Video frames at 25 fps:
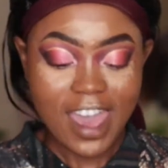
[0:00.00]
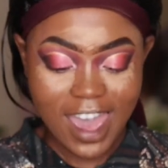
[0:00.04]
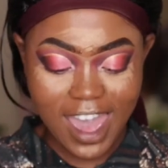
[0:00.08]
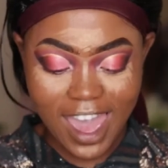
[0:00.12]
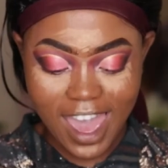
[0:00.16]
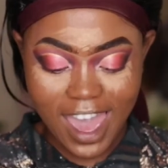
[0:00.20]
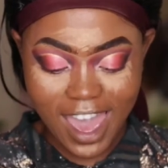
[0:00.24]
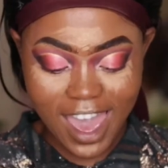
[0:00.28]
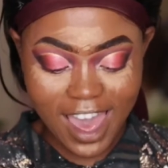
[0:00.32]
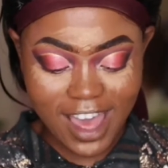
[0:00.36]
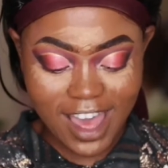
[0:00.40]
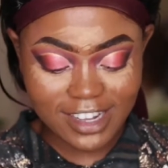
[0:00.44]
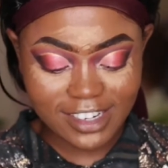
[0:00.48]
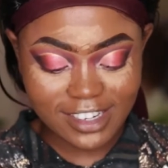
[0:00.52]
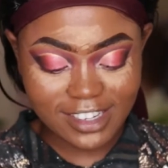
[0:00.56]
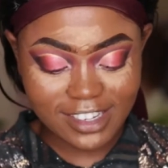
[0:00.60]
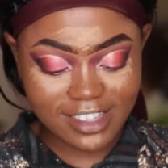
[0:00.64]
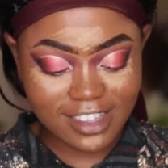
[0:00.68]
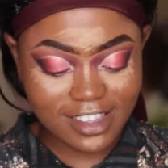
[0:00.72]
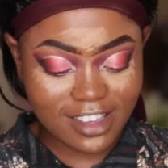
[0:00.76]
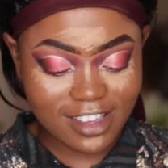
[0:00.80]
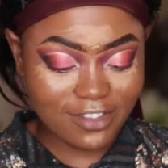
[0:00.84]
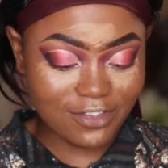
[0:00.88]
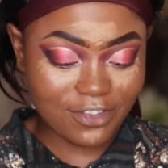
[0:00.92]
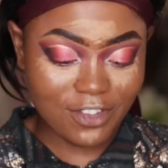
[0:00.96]
And
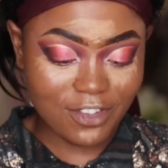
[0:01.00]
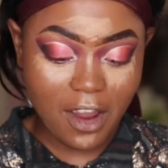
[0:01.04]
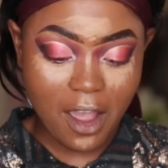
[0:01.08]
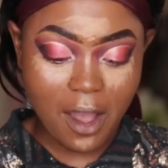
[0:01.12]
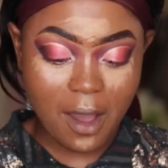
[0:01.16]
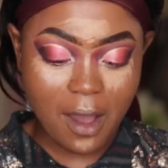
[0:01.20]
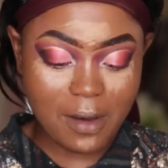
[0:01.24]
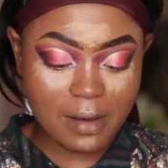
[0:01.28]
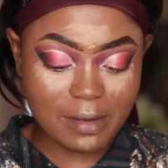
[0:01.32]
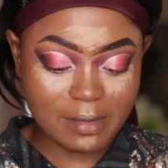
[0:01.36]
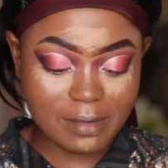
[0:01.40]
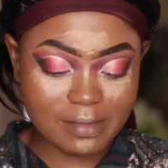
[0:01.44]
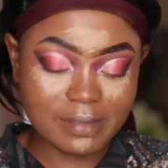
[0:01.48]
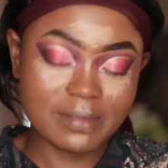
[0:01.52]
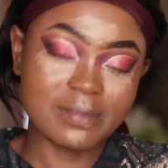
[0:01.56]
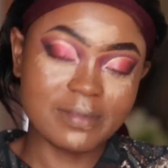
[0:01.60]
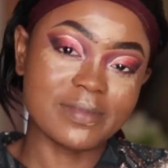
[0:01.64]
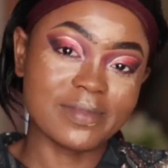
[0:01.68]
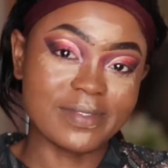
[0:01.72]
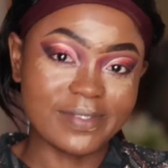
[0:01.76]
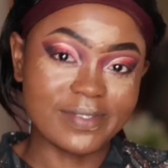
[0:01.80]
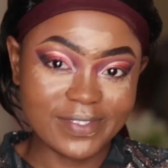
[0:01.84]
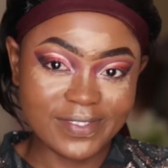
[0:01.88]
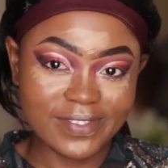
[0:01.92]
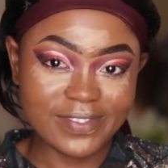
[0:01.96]
they're
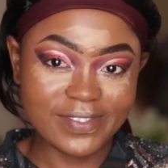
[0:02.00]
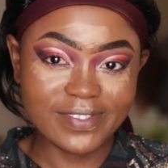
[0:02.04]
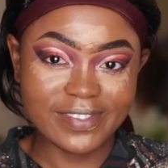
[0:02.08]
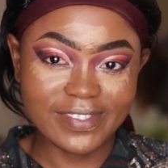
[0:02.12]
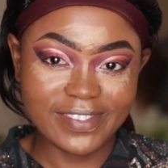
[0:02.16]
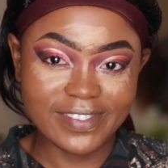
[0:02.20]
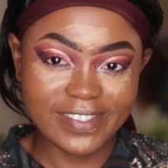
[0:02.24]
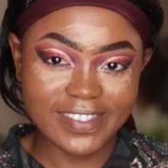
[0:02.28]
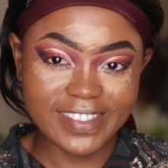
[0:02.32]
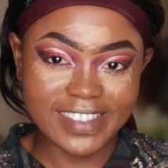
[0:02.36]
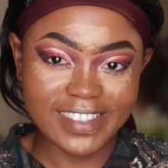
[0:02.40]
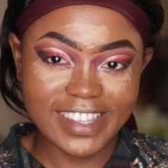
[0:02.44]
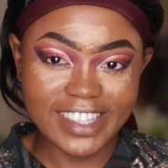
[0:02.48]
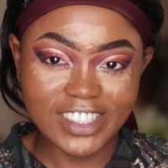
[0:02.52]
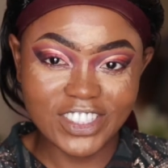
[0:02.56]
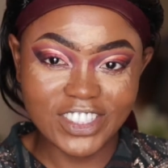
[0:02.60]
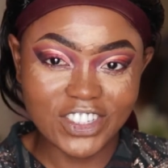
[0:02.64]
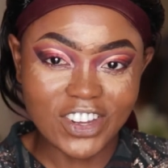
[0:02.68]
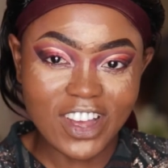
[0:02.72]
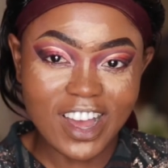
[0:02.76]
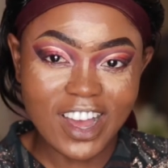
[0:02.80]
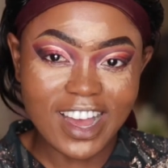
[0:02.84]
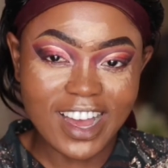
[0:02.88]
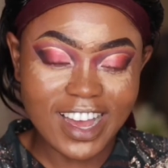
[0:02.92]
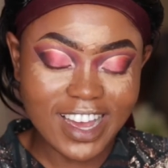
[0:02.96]
from the
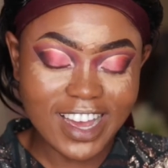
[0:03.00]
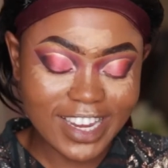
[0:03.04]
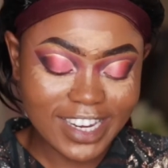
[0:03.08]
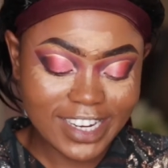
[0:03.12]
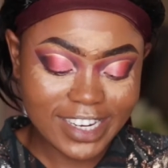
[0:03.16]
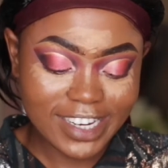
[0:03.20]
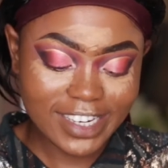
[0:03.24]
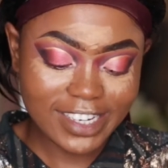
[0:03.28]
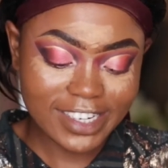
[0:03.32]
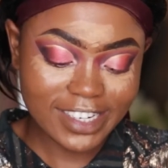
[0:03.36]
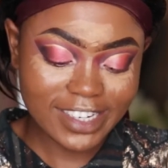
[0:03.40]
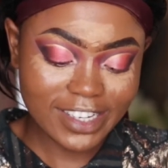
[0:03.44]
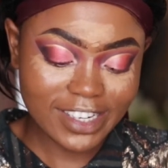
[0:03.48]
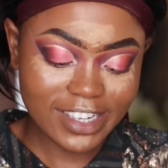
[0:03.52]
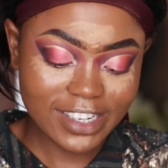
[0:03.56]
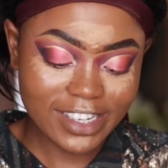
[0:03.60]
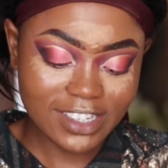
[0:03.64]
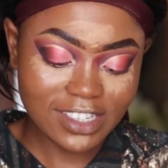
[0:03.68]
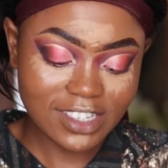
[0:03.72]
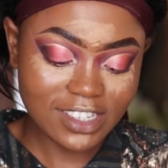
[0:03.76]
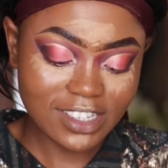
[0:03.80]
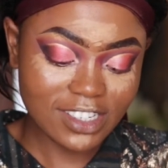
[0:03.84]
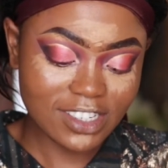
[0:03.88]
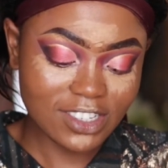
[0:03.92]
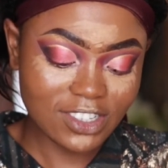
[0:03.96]

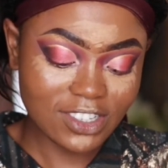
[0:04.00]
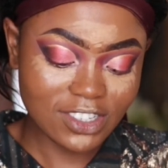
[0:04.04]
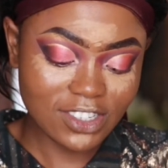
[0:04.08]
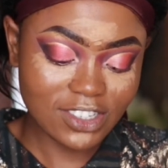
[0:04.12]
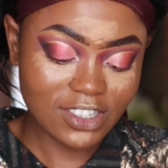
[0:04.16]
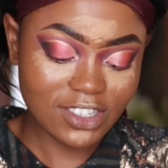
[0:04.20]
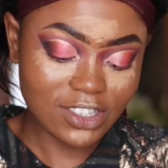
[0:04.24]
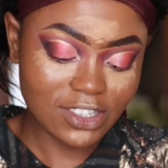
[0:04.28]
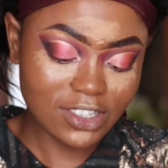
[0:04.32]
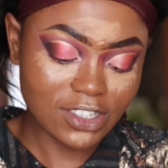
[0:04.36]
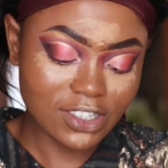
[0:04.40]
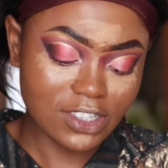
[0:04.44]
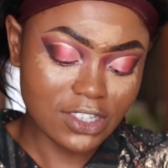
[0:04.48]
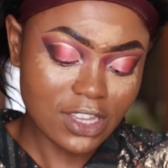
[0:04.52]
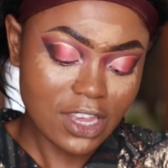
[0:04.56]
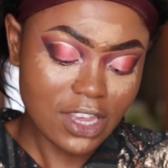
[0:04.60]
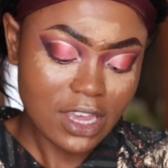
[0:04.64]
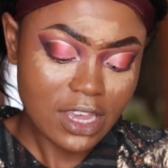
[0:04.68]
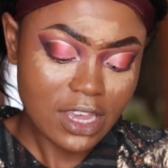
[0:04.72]
Chinese.